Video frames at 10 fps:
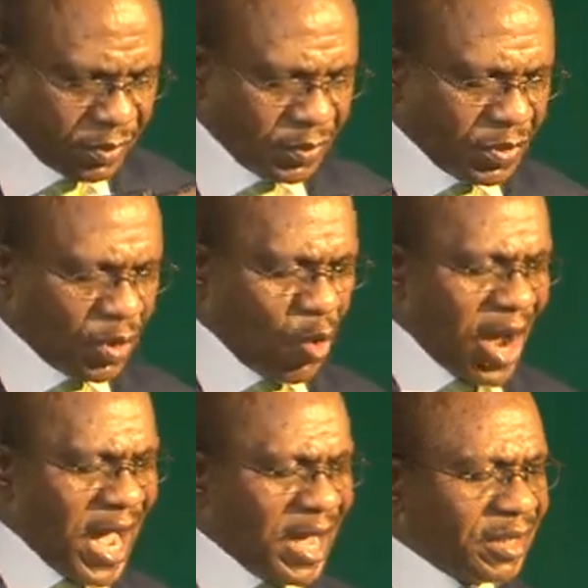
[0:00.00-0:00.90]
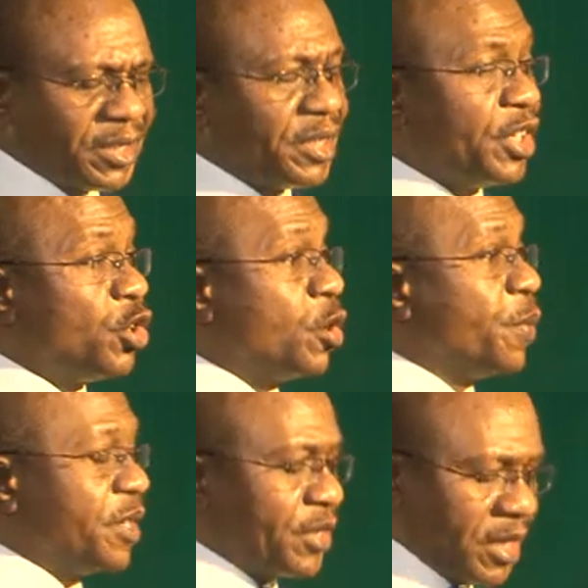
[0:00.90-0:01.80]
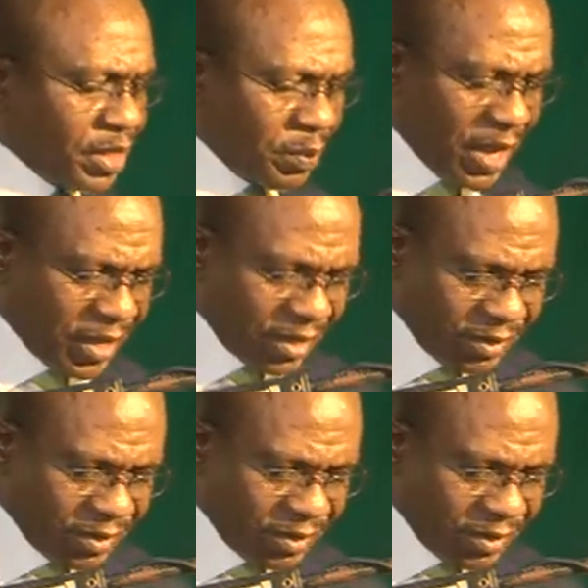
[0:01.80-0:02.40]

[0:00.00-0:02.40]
while the European Central Bank